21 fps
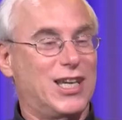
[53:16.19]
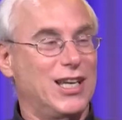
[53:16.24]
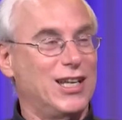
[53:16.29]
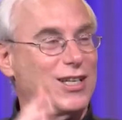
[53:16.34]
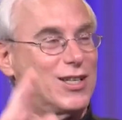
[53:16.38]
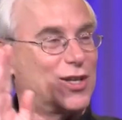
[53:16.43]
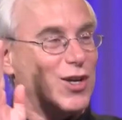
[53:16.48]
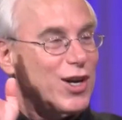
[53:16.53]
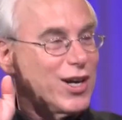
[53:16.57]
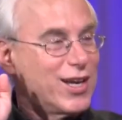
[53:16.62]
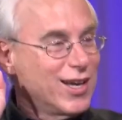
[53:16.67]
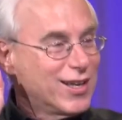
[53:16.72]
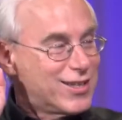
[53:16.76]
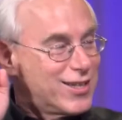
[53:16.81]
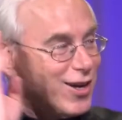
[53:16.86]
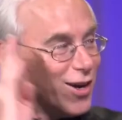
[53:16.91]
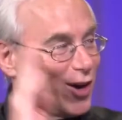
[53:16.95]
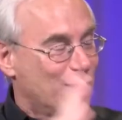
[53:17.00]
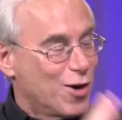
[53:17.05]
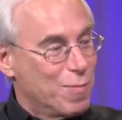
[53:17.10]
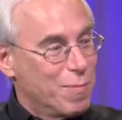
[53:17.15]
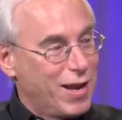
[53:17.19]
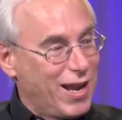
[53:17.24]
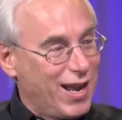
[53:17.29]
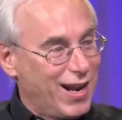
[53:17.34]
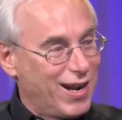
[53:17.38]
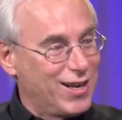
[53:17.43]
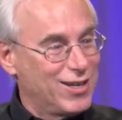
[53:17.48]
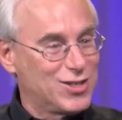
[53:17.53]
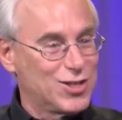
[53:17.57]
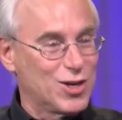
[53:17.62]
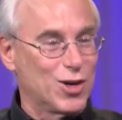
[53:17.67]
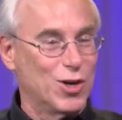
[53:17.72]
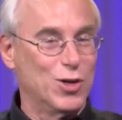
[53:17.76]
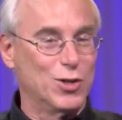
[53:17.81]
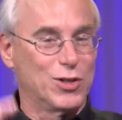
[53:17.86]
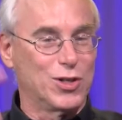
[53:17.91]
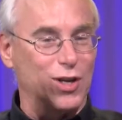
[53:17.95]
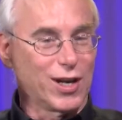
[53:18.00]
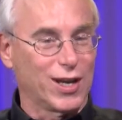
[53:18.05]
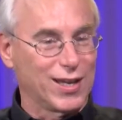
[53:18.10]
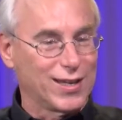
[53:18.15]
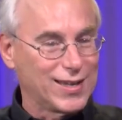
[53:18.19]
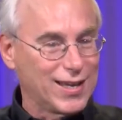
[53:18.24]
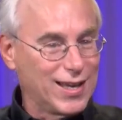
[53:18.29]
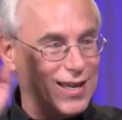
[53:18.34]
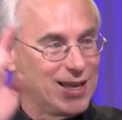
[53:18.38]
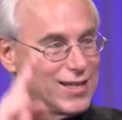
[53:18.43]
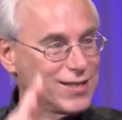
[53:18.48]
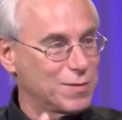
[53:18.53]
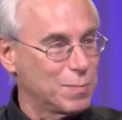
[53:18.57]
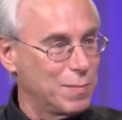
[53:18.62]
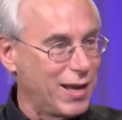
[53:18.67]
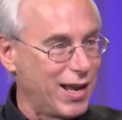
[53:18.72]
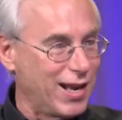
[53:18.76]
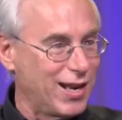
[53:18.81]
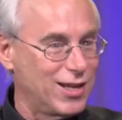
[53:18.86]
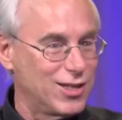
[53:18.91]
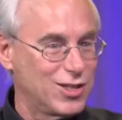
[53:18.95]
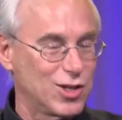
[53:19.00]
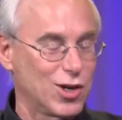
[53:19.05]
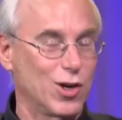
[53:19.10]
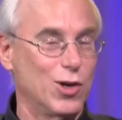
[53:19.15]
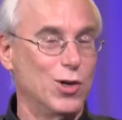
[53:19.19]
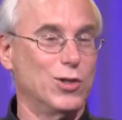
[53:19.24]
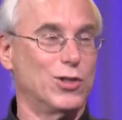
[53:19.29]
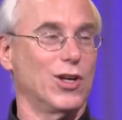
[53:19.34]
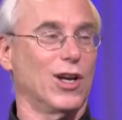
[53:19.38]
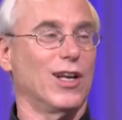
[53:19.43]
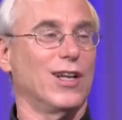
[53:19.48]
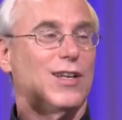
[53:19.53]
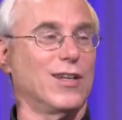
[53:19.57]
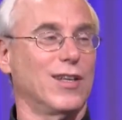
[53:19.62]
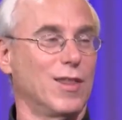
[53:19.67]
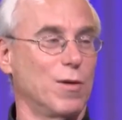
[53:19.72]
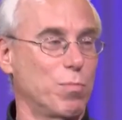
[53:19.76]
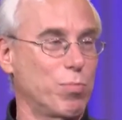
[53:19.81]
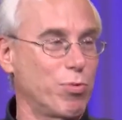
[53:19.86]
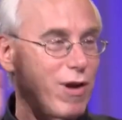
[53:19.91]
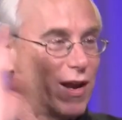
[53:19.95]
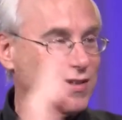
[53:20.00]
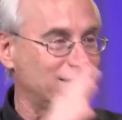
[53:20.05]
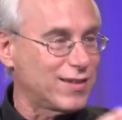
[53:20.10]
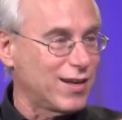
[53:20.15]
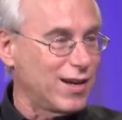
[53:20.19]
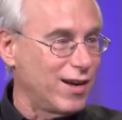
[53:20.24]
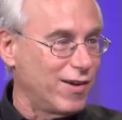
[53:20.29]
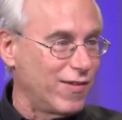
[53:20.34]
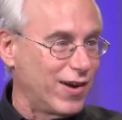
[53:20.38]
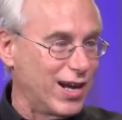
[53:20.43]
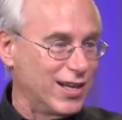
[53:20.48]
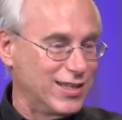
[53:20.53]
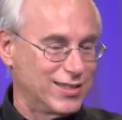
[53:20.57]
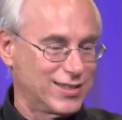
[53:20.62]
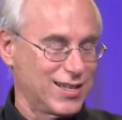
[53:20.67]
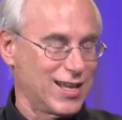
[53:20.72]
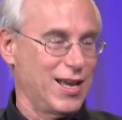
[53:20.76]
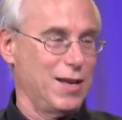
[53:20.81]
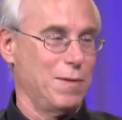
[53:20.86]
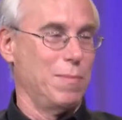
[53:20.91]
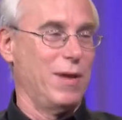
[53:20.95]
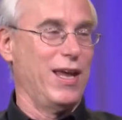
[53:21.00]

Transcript: she took it to her manager, who took it to his manager, who took it to the president of Einstein